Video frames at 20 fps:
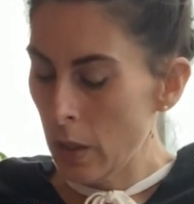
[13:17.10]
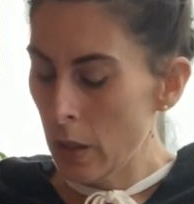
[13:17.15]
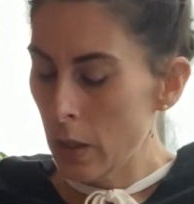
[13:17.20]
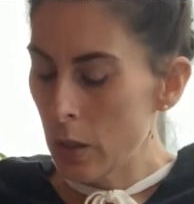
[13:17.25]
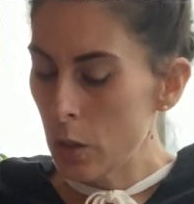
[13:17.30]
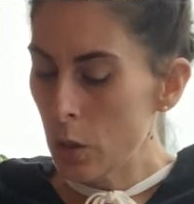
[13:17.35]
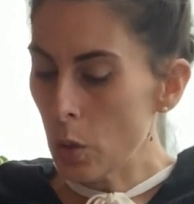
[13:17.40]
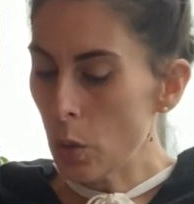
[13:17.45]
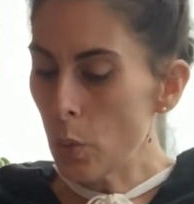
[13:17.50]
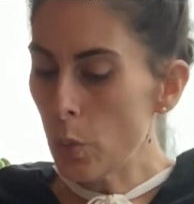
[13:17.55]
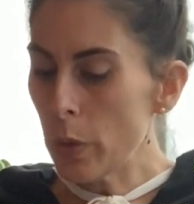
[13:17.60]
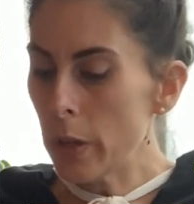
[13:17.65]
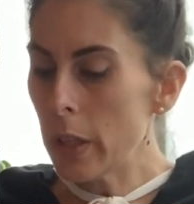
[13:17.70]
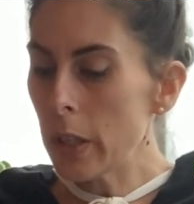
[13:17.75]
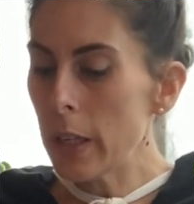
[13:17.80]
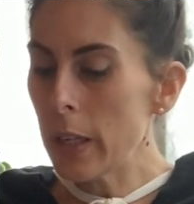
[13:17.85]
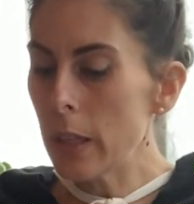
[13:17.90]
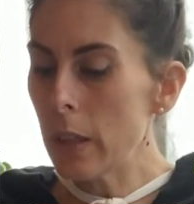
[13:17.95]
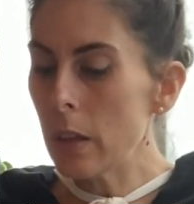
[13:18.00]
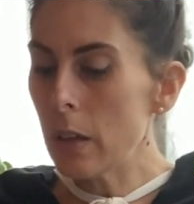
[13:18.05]
So
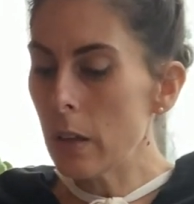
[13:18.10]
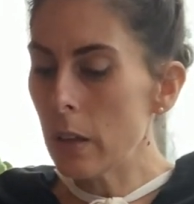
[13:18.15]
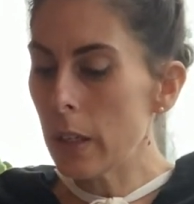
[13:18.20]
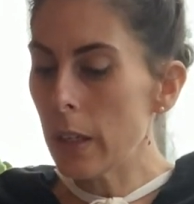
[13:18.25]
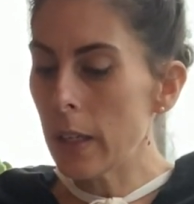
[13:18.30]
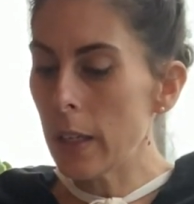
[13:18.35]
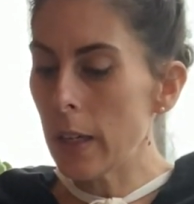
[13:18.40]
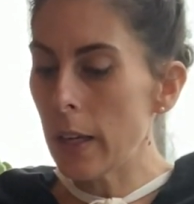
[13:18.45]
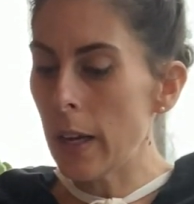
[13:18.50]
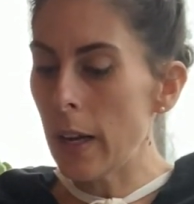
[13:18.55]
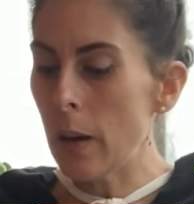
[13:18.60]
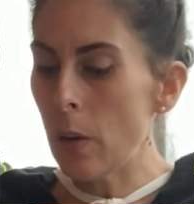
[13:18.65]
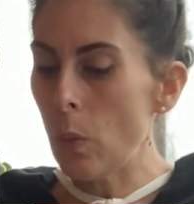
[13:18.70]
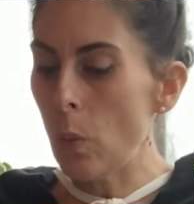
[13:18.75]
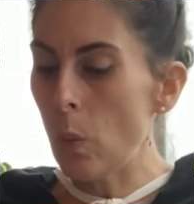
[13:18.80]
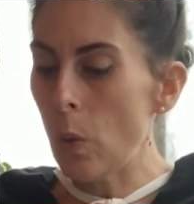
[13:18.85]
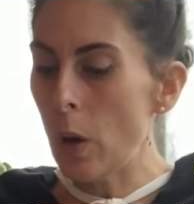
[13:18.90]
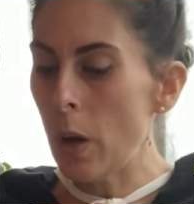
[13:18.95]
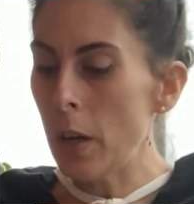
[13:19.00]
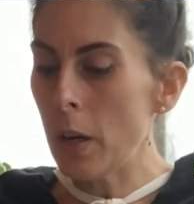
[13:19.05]
really looking at
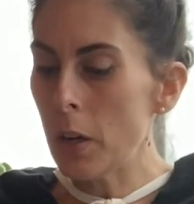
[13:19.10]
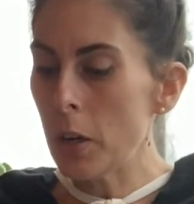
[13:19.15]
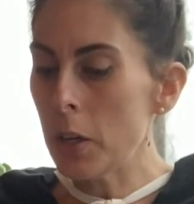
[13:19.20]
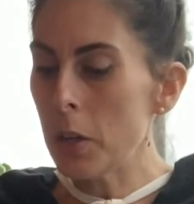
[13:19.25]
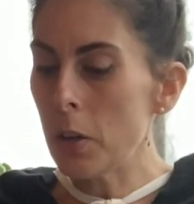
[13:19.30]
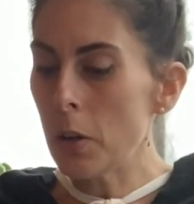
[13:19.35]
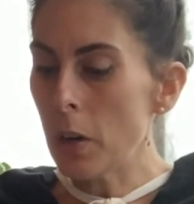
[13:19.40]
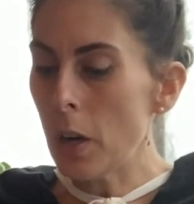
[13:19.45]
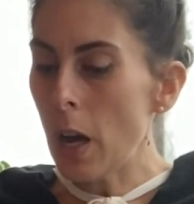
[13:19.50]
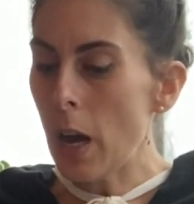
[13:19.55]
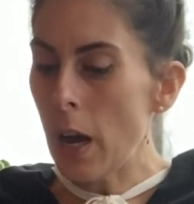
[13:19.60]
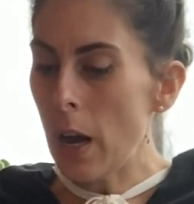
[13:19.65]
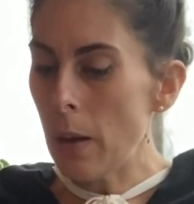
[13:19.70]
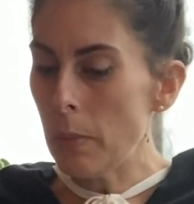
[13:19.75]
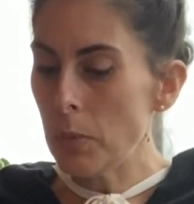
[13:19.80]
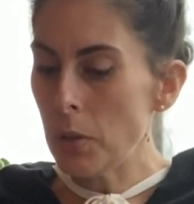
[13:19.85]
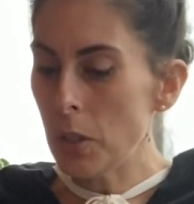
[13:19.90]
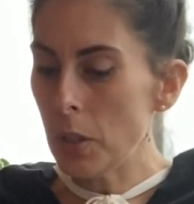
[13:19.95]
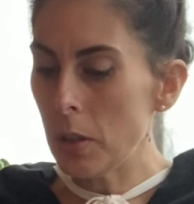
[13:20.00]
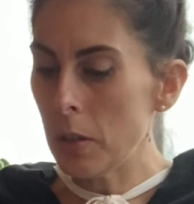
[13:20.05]
what are your
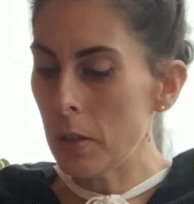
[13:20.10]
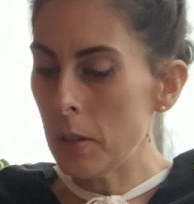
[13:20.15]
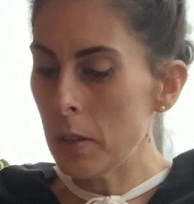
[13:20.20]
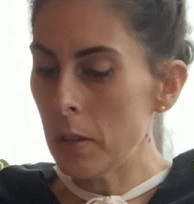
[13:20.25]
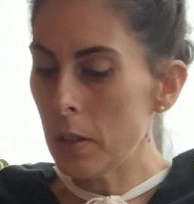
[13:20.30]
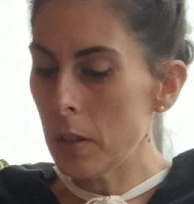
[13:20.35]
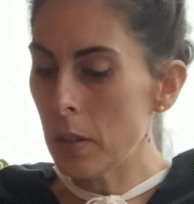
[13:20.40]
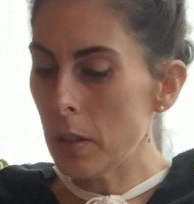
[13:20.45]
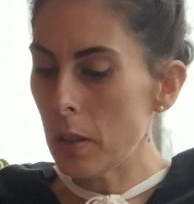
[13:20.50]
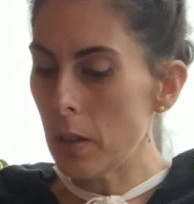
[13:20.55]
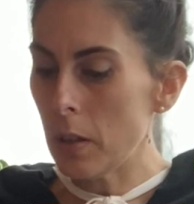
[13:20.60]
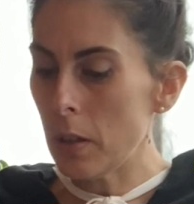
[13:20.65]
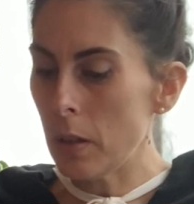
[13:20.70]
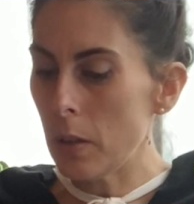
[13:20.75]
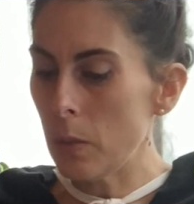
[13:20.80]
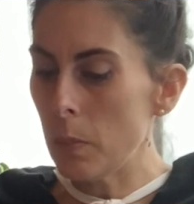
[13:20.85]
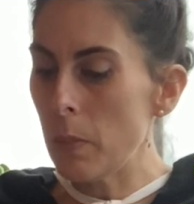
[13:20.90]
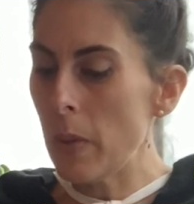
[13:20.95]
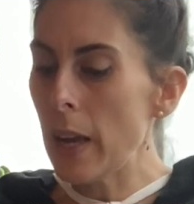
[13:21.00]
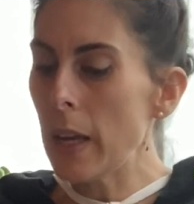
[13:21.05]
options,
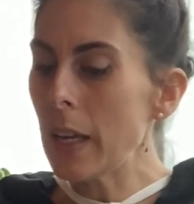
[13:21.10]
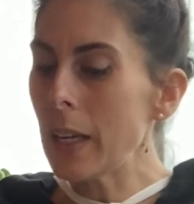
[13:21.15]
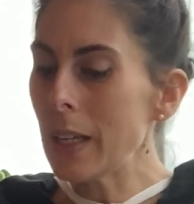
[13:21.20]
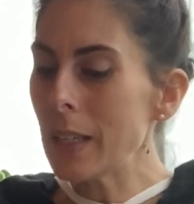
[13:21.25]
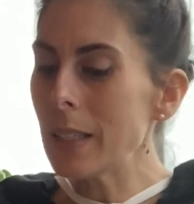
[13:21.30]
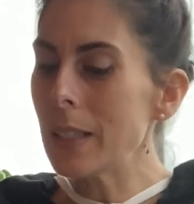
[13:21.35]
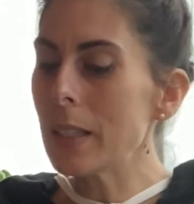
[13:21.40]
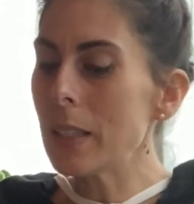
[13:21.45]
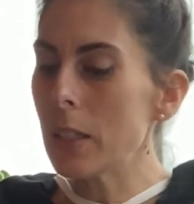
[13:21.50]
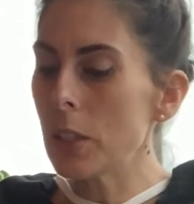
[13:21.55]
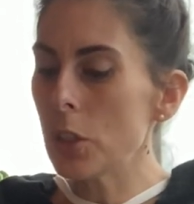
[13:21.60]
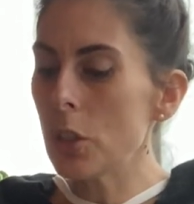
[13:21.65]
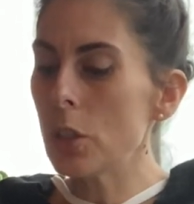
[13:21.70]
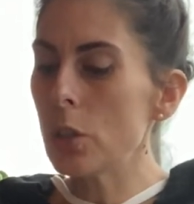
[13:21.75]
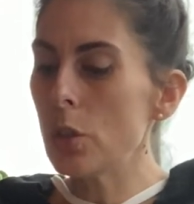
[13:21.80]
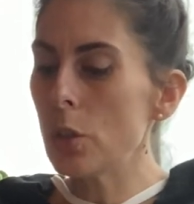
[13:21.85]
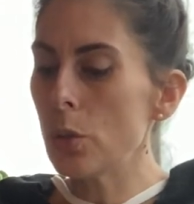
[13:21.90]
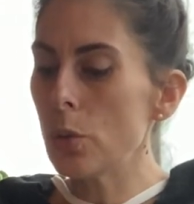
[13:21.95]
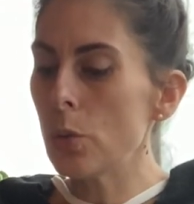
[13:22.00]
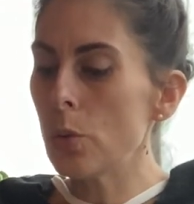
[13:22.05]
making a decision
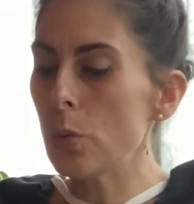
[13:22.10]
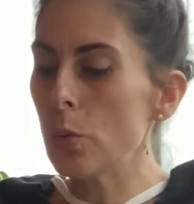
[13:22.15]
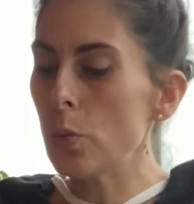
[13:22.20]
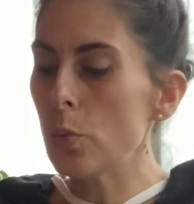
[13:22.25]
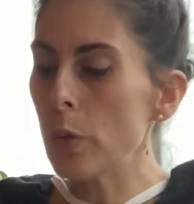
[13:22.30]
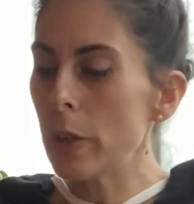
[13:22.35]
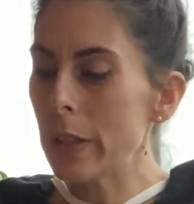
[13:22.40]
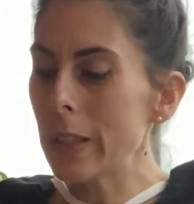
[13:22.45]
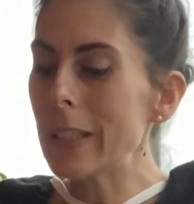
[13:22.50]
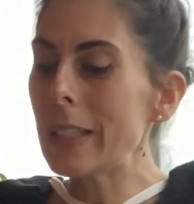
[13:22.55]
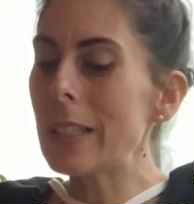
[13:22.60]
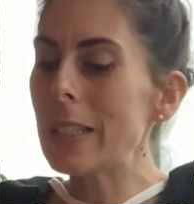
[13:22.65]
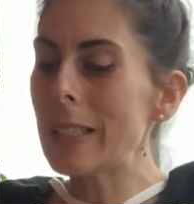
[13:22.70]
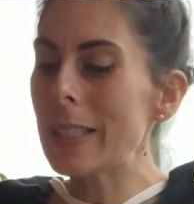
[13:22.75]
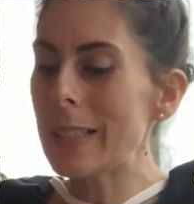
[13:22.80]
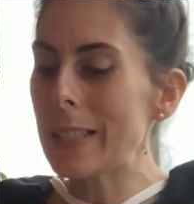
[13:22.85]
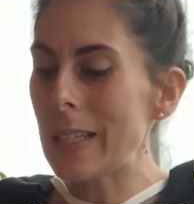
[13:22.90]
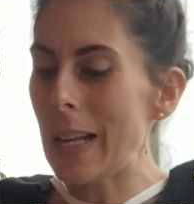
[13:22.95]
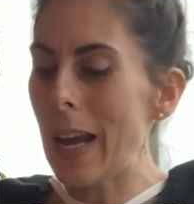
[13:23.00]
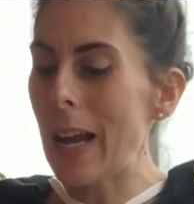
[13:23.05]
to really
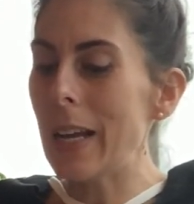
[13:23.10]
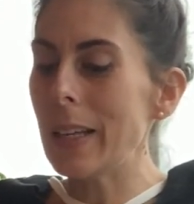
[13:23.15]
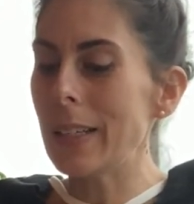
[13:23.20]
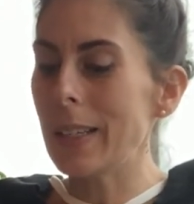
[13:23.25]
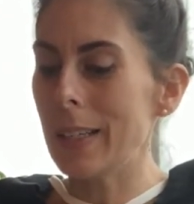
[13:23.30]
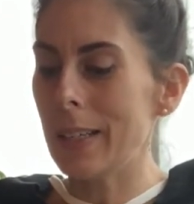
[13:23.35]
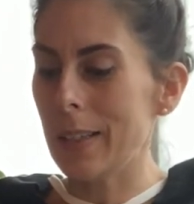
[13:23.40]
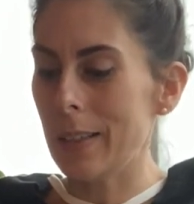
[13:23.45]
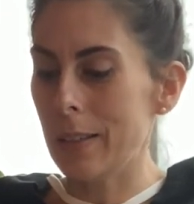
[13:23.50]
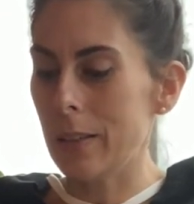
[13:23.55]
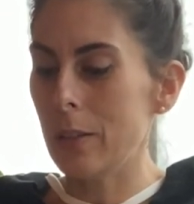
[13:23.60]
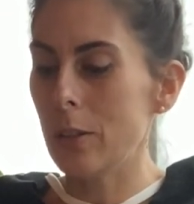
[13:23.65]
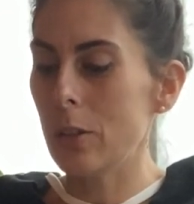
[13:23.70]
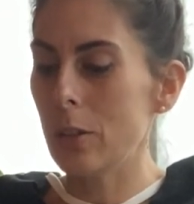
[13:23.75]
deciding